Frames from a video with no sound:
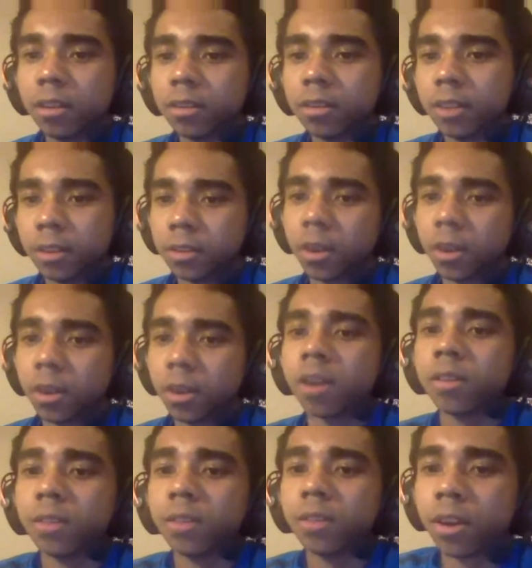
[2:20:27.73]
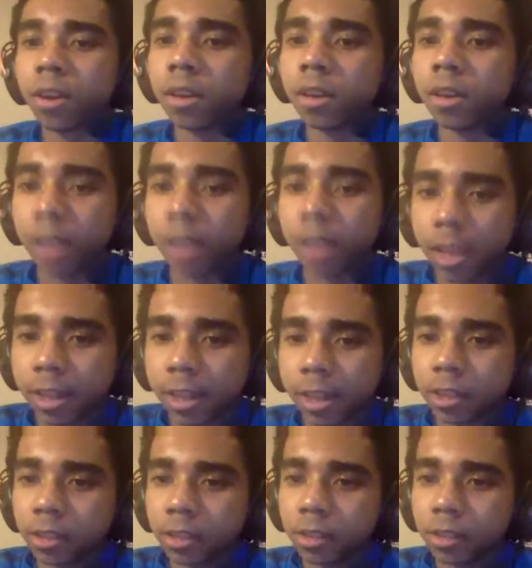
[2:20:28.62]
CS:GO, Dota, League of
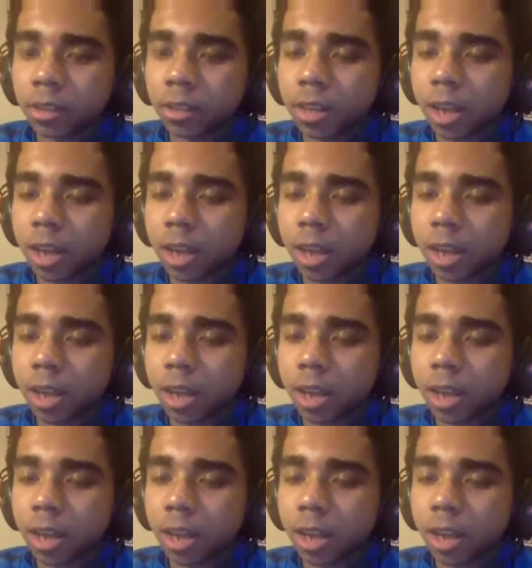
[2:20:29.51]
Legends.